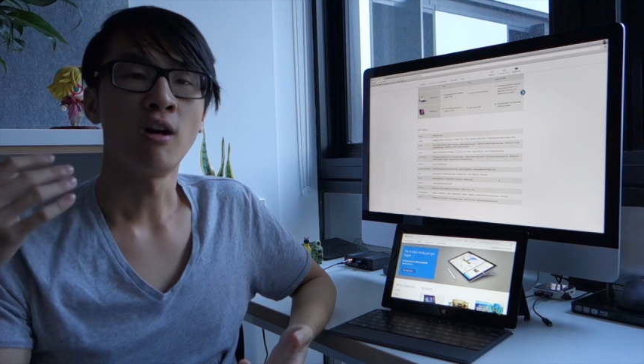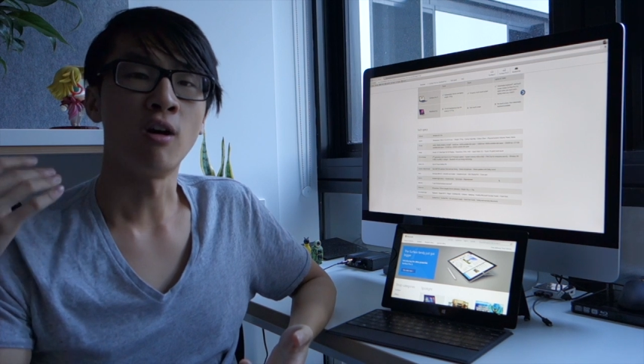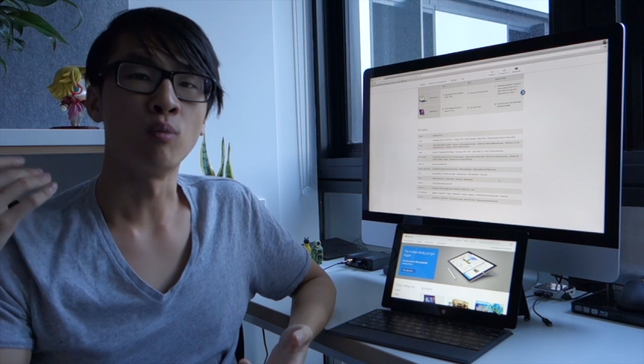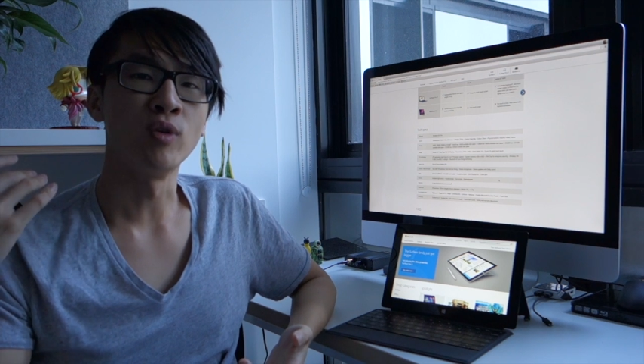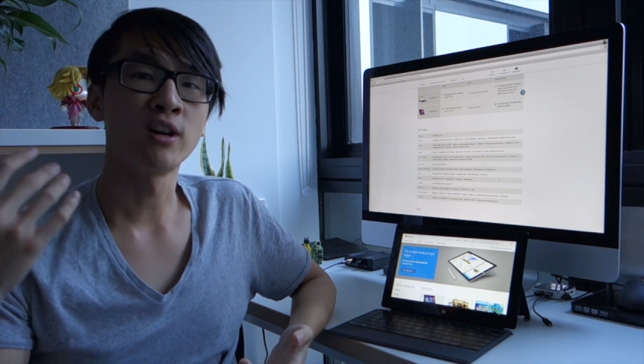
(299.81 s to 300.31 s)

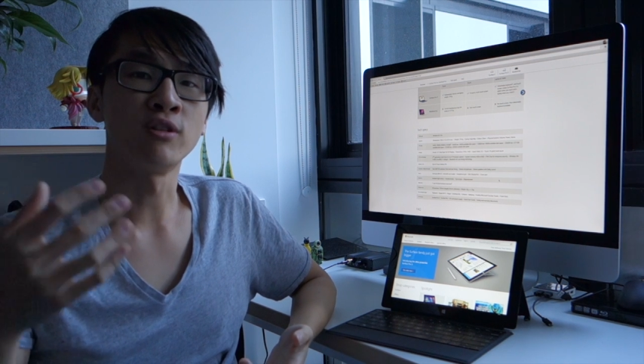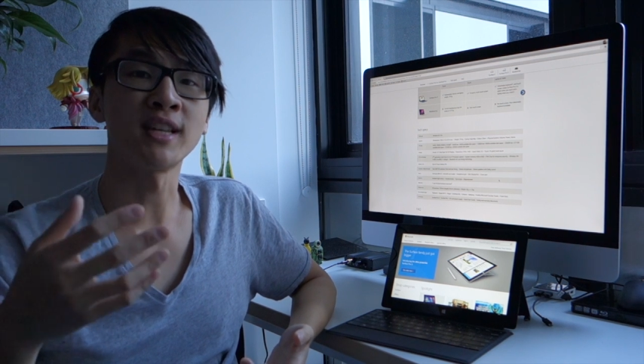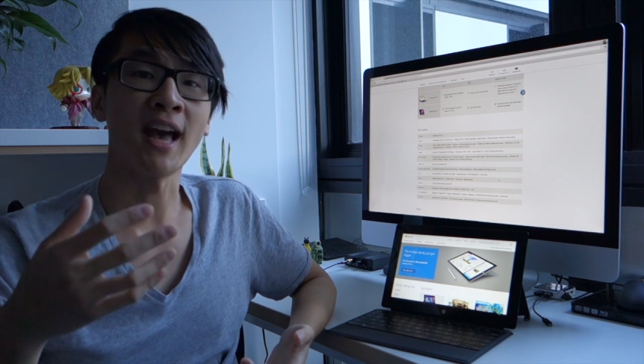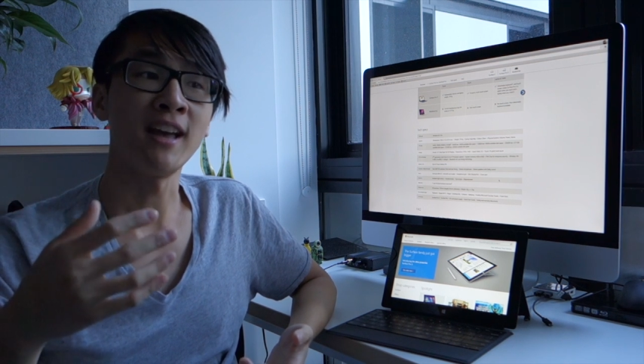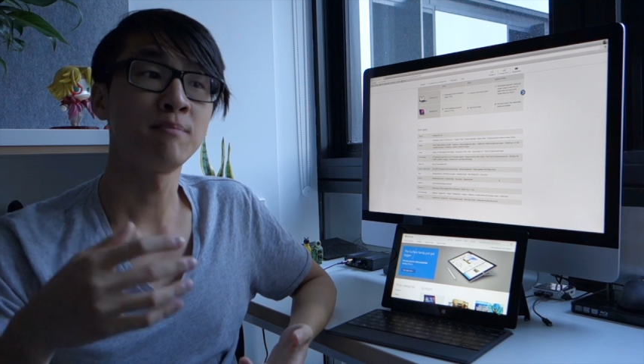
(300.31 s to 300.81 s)
on Windows
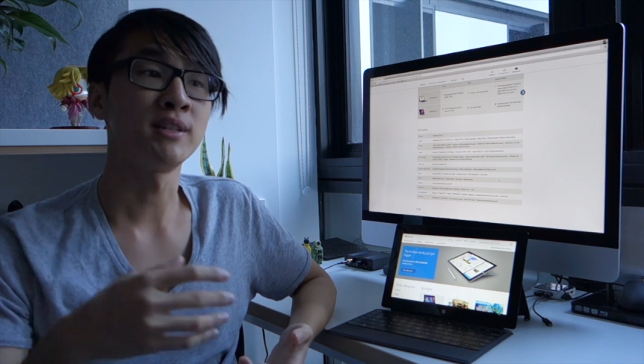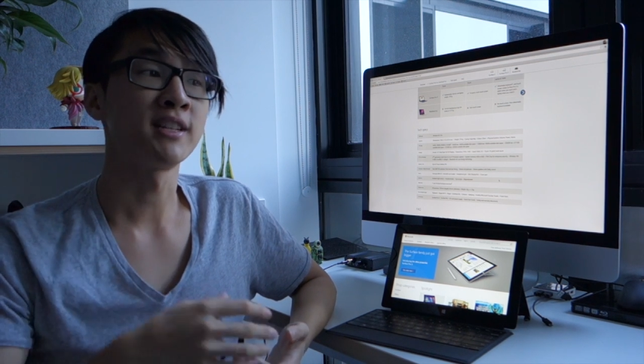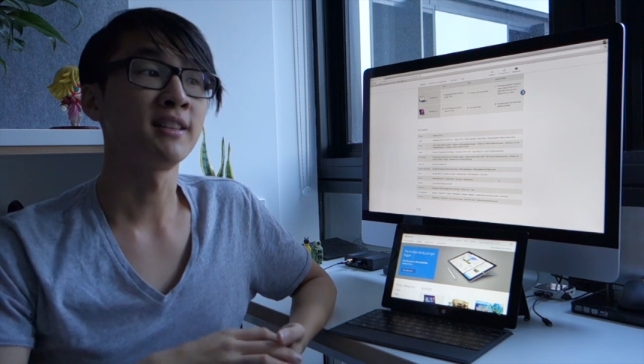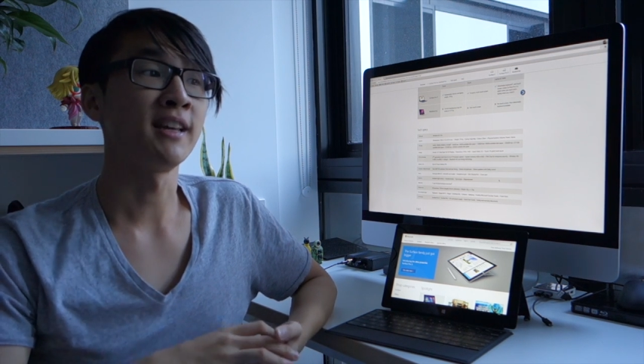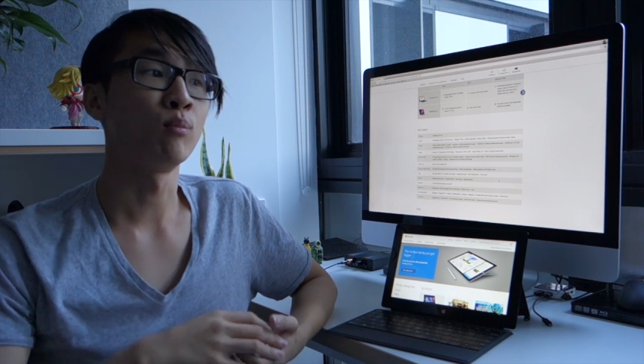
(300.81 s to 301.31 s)
8,
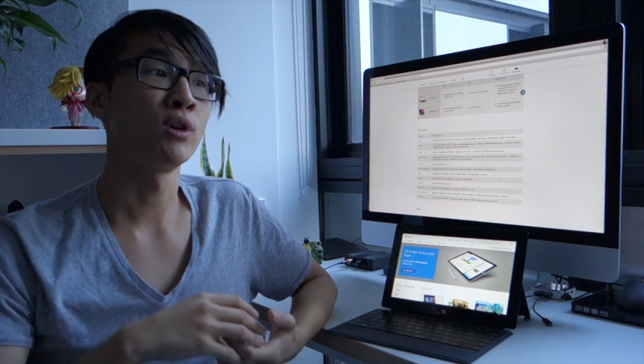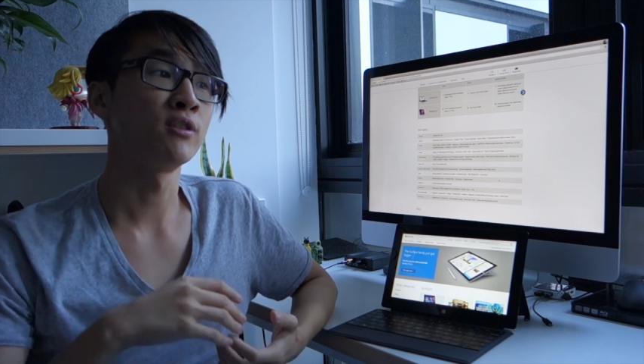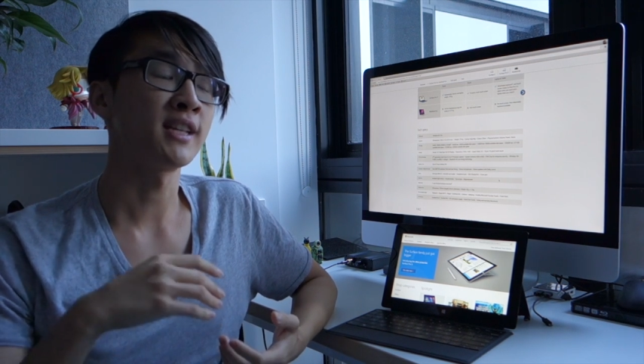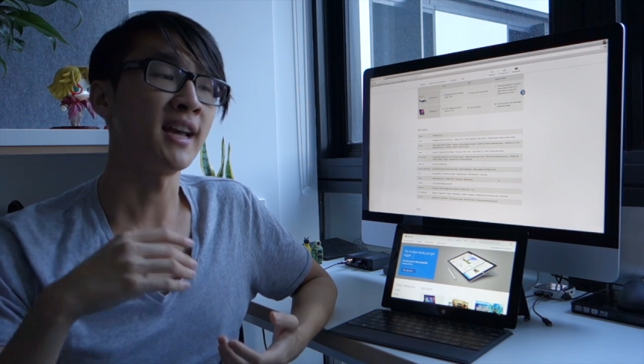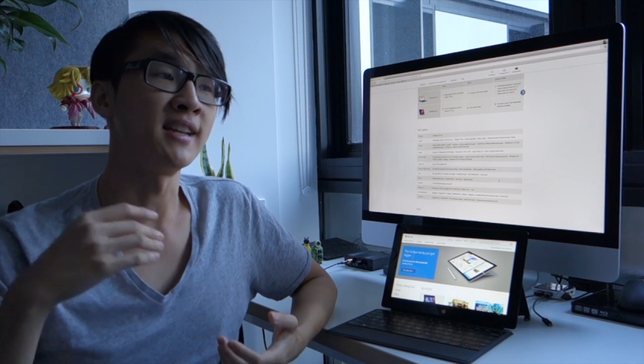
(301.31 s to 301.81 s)
particularly in
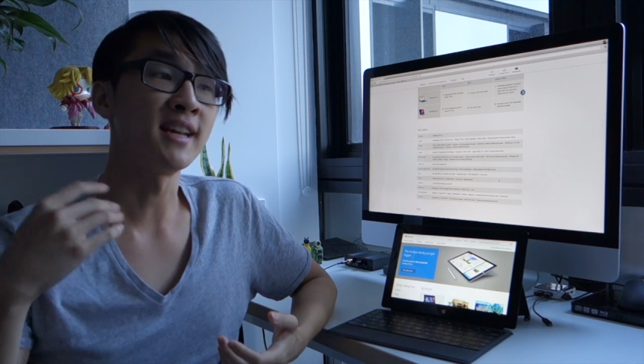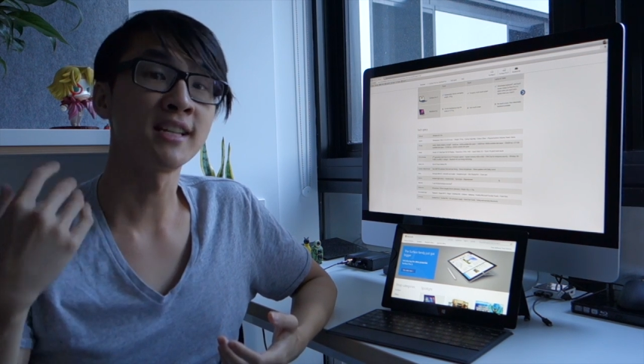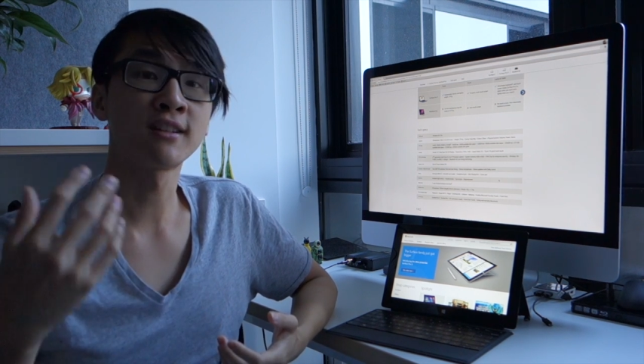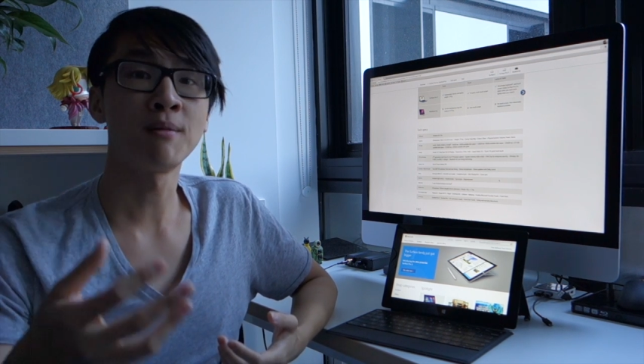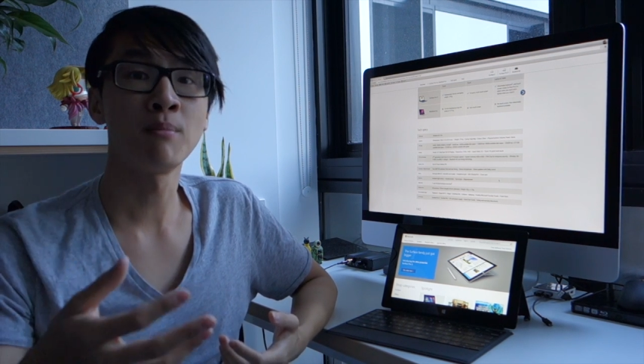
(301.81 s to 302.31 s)
Windows 8
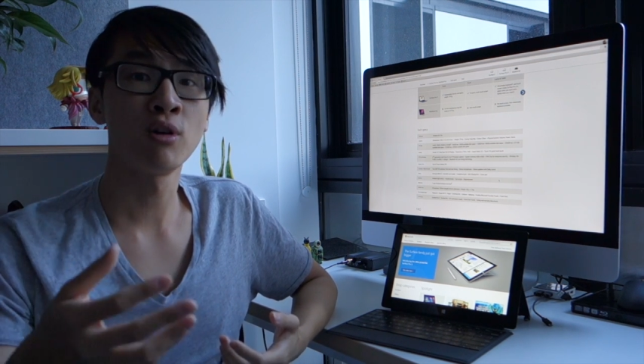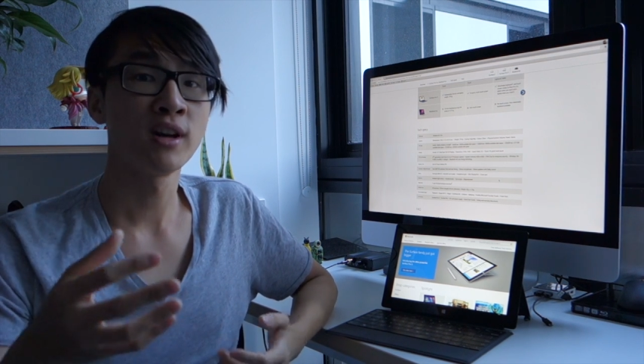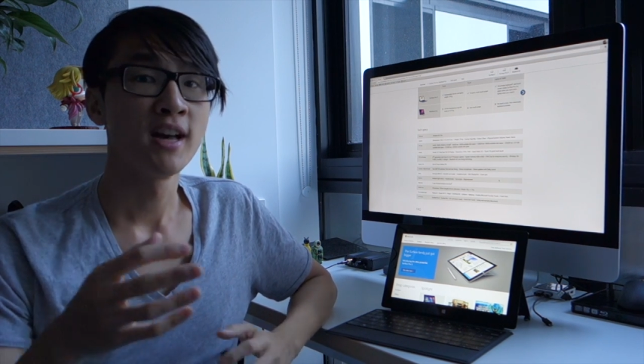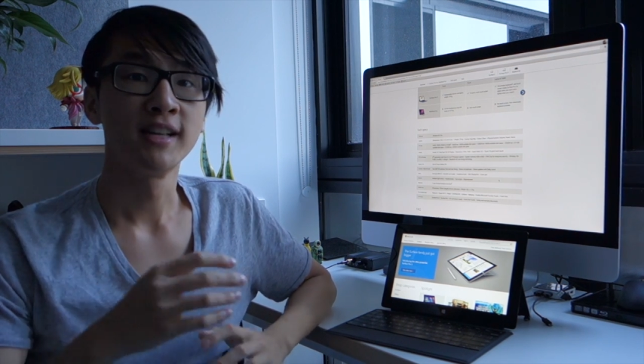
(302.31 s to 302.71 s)
desktop mode,